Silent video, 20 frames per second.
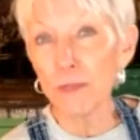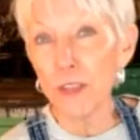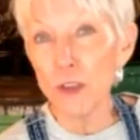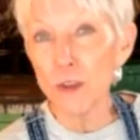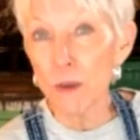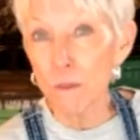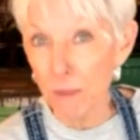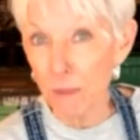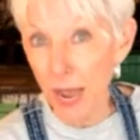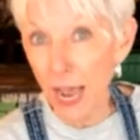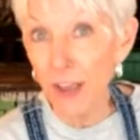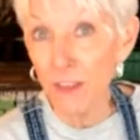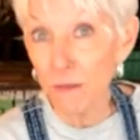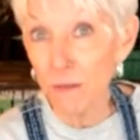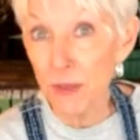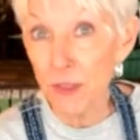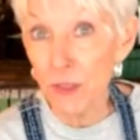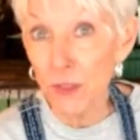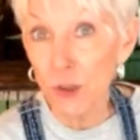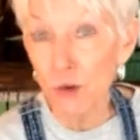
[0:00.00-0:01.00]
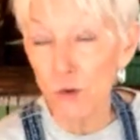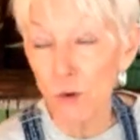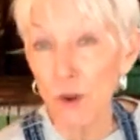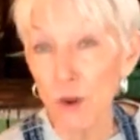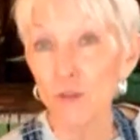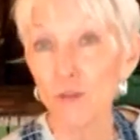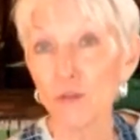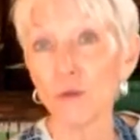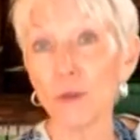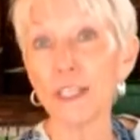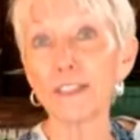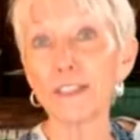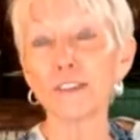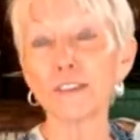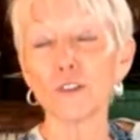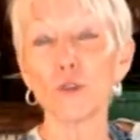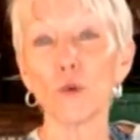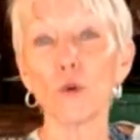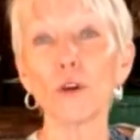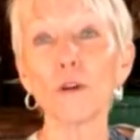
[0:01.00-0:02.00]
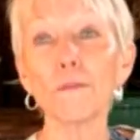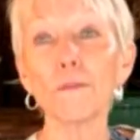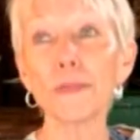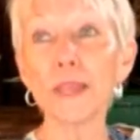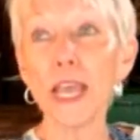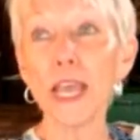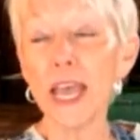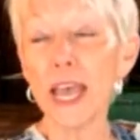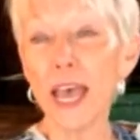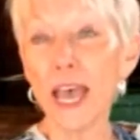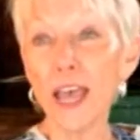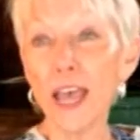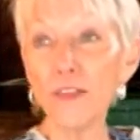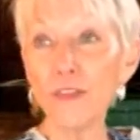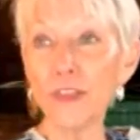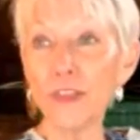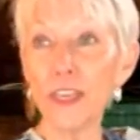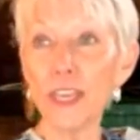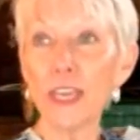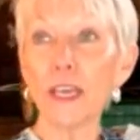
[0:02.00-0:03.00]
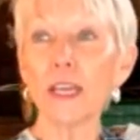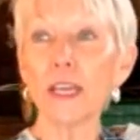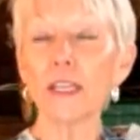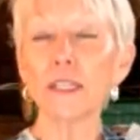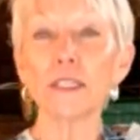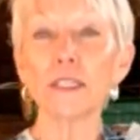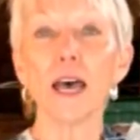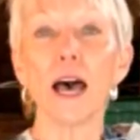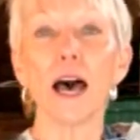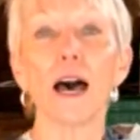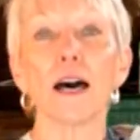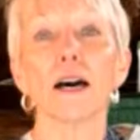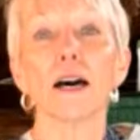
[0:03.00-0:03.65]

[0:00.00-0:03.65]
You can buy them in the grocery store. And then